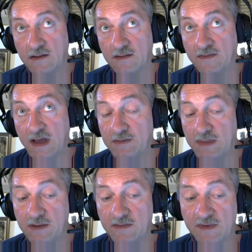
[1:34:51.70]
when
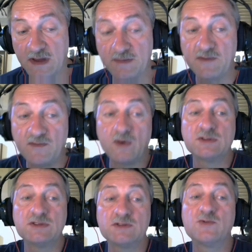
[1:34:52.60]
we
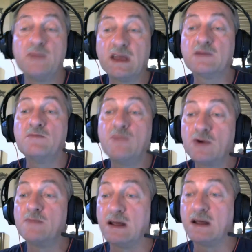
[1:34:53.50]
want to make
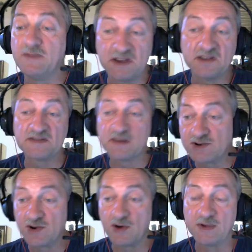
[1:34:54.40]
more money, we have some
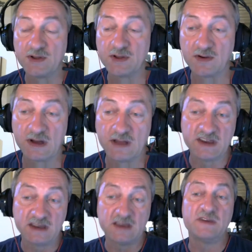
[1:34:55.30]
job, and
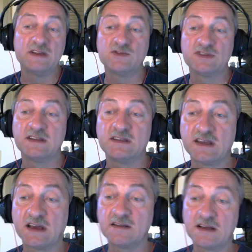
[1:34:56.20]
we have Venus in the
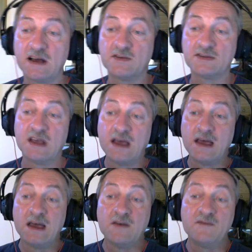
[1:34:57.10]
second house.
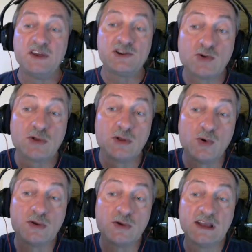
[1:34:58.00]
We should
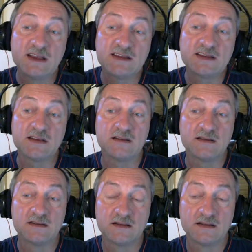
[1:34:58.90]

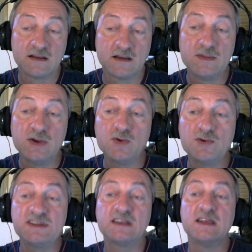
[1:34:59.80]
listen
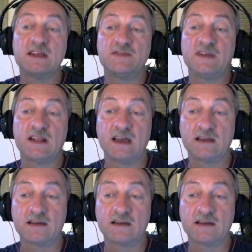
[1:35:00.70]
music that we like.